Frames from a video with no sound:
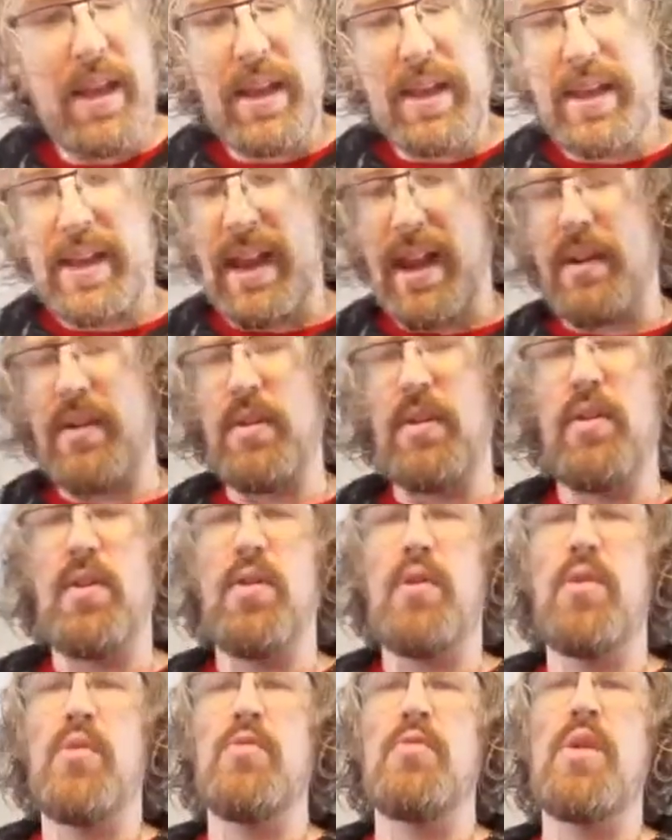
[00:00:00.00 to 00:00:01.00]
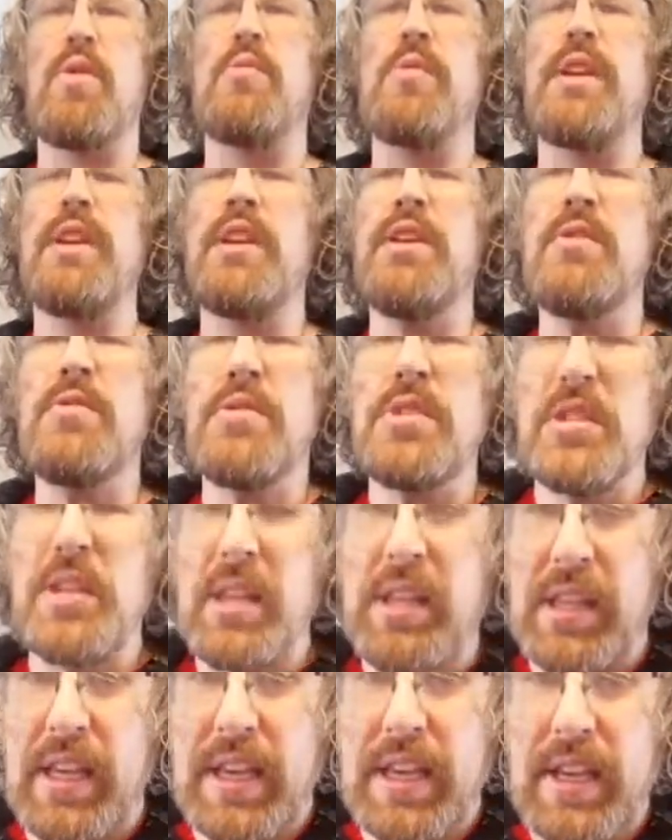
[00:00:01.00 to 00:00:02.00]
Now, what we used to
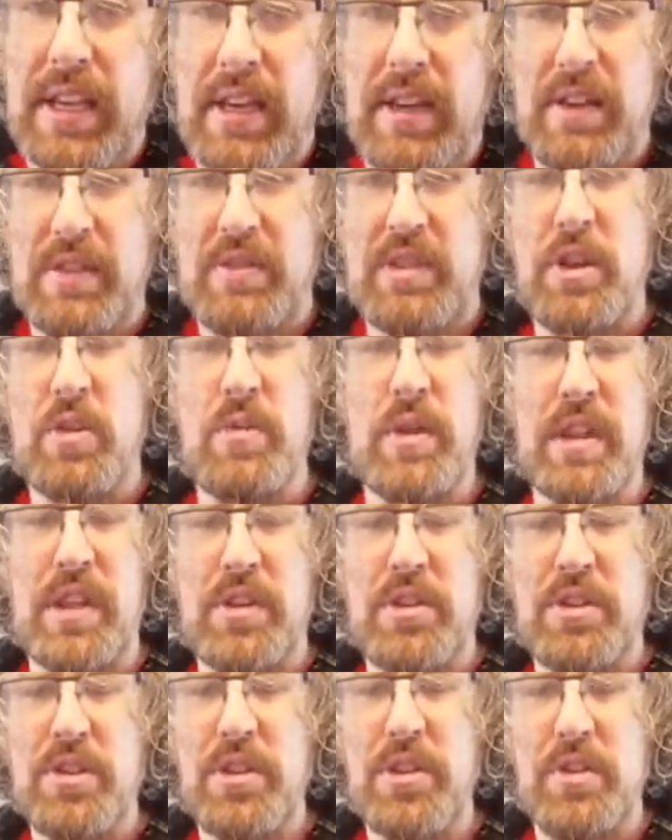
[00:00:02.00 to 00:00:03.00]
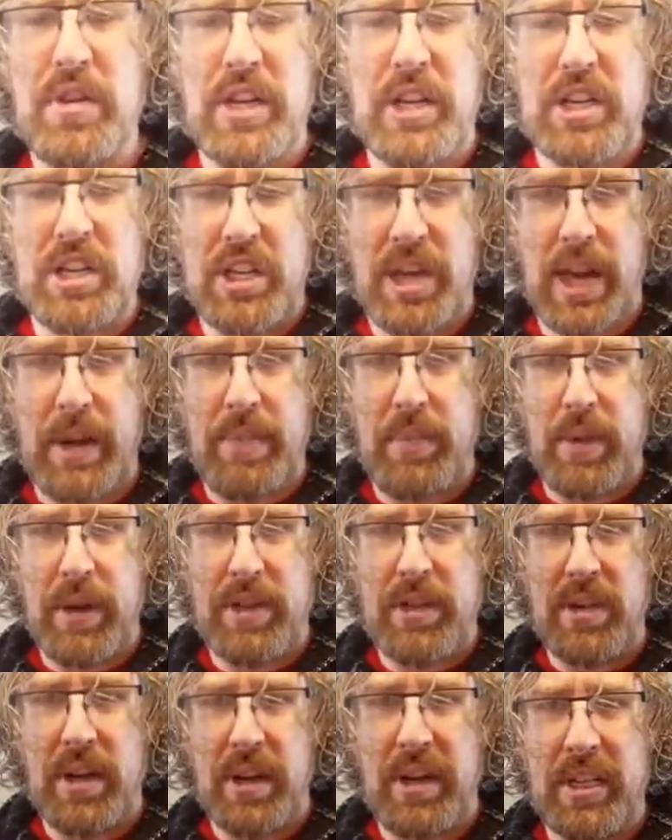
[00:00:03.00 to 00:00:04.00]
think, so with a 2D shape, we
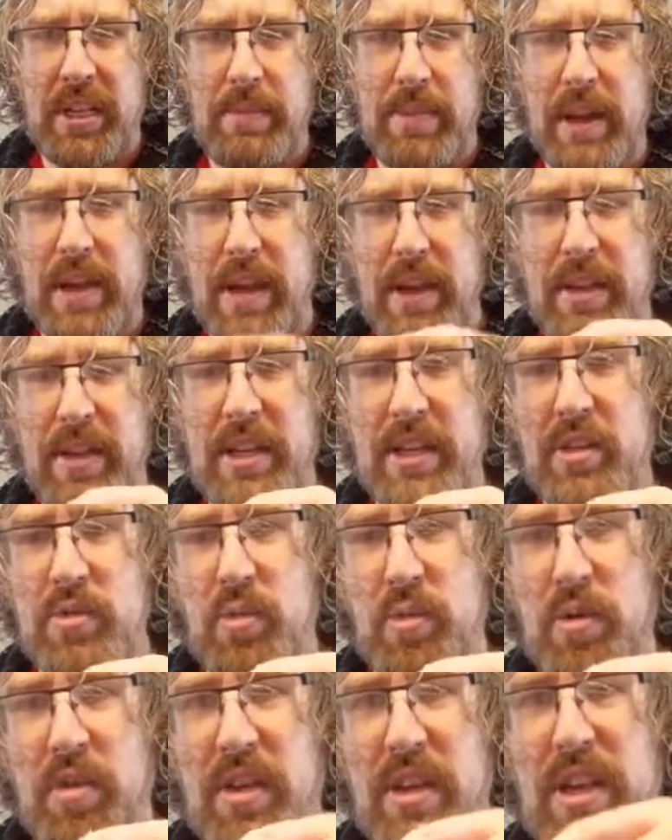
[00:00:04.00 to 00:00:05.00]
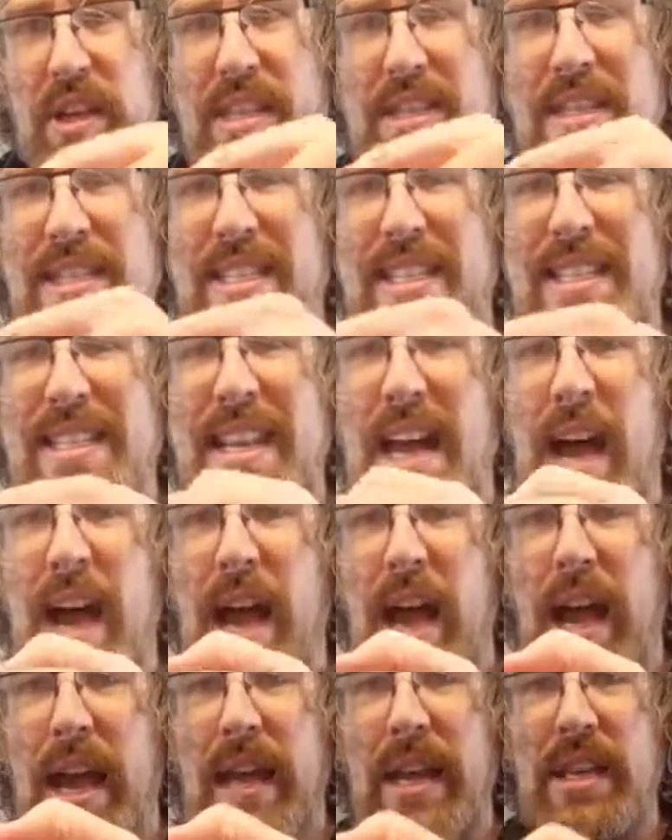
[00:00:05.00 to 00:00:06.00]
talked about how these were the
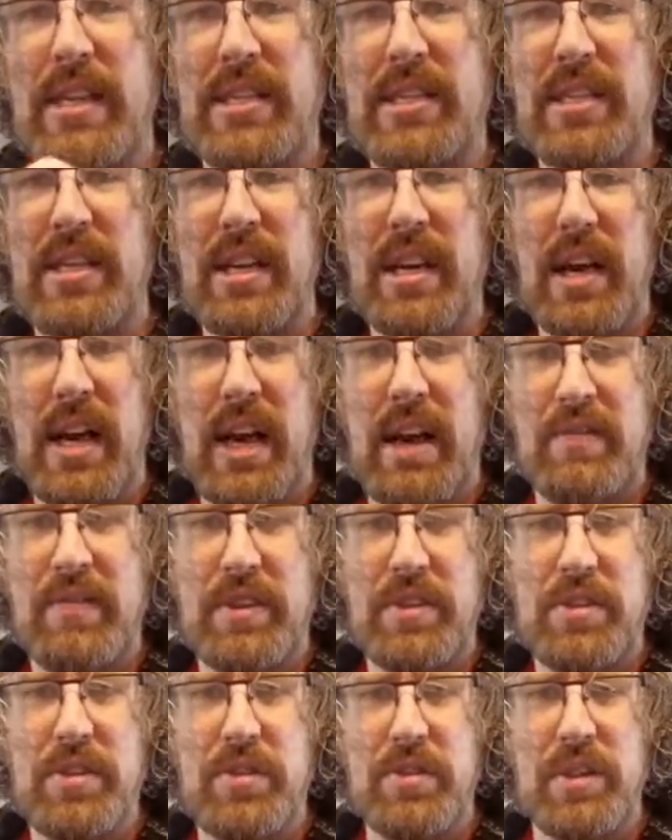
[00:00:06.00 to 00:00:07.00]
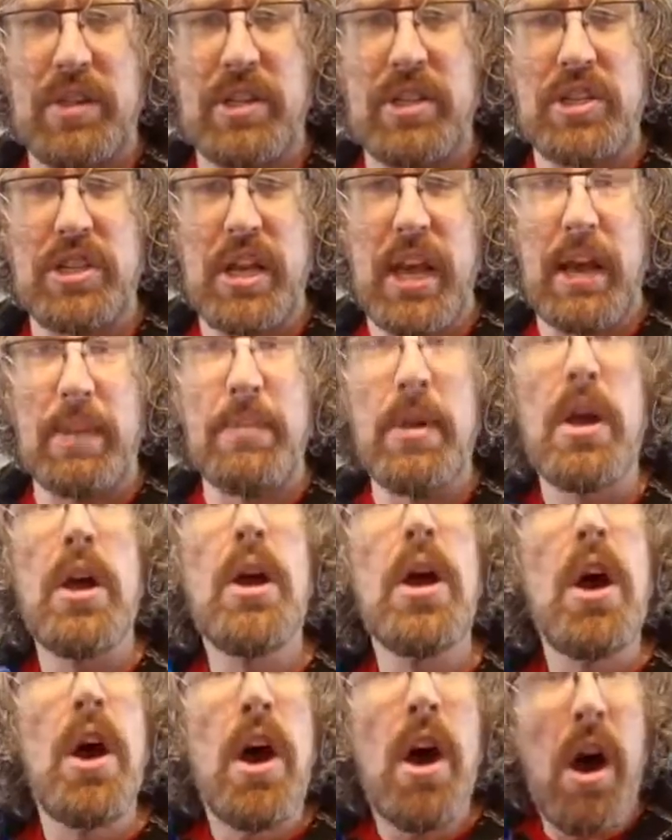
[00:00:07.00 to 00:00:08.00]
sides of a 2D shape.
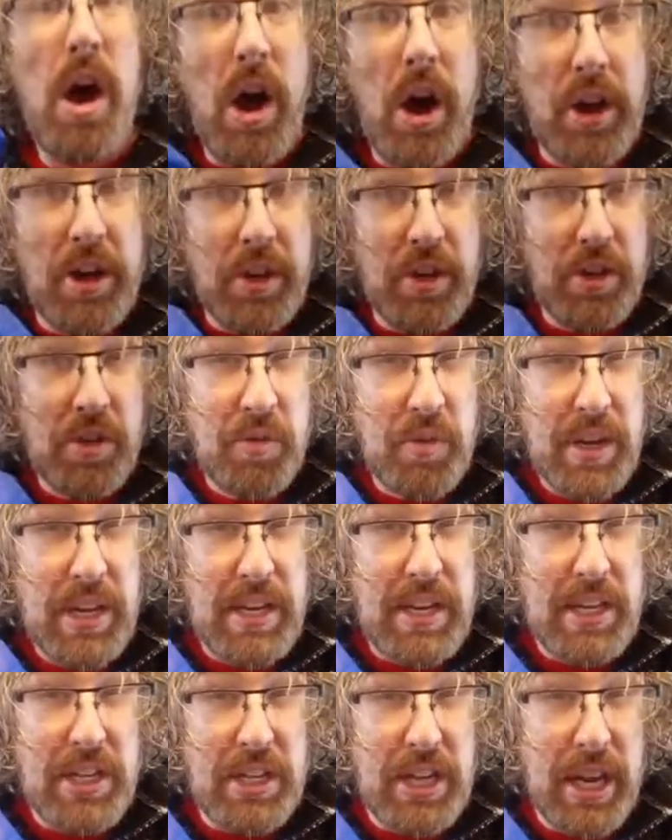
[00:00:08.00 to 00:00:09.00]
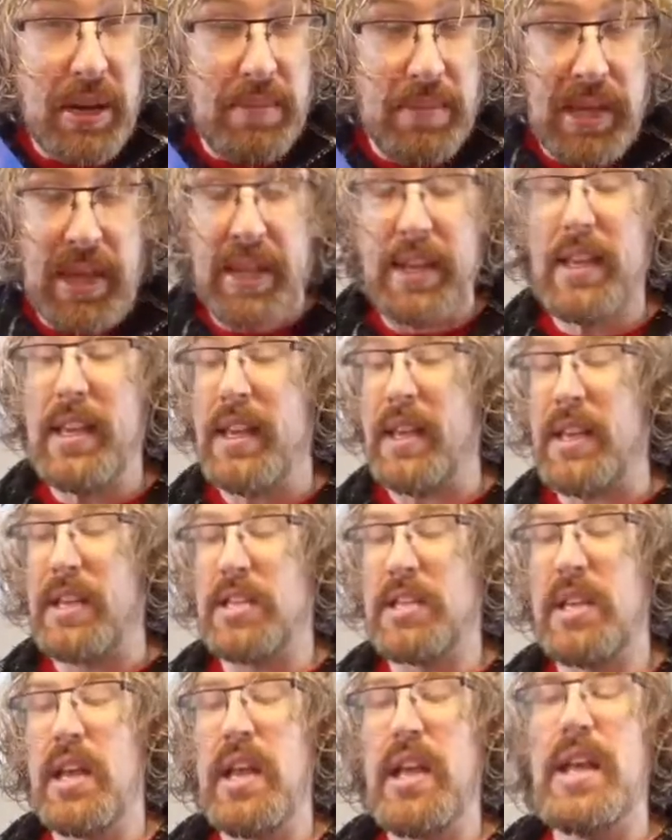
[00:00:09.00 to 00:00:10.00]
On a 3D shape like
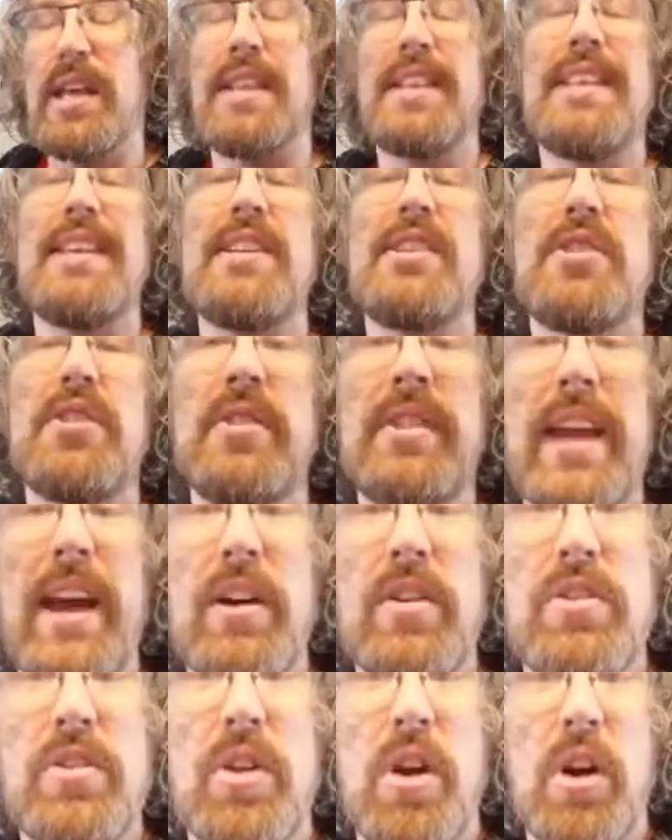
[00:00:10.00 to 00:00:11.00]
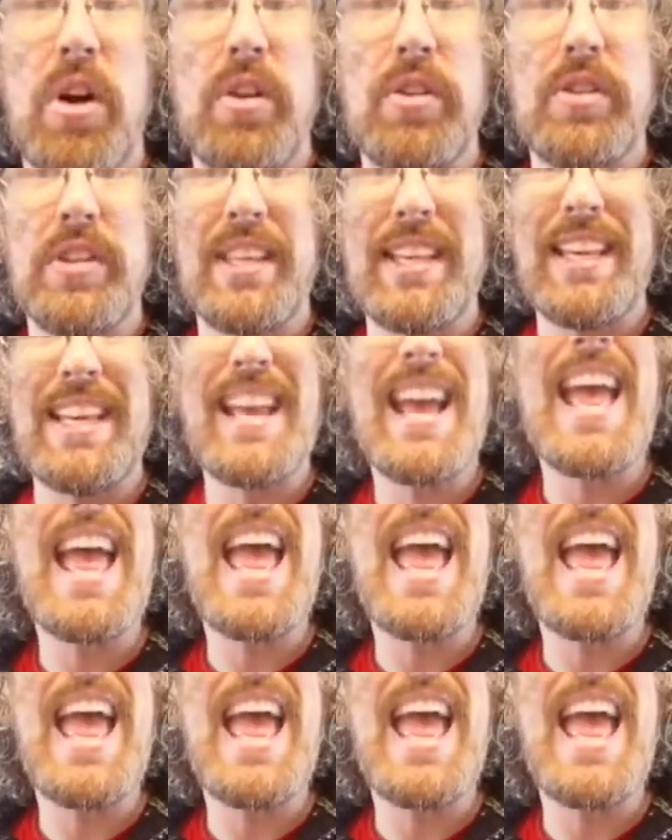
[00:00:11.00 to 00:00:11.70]
this, these are now called the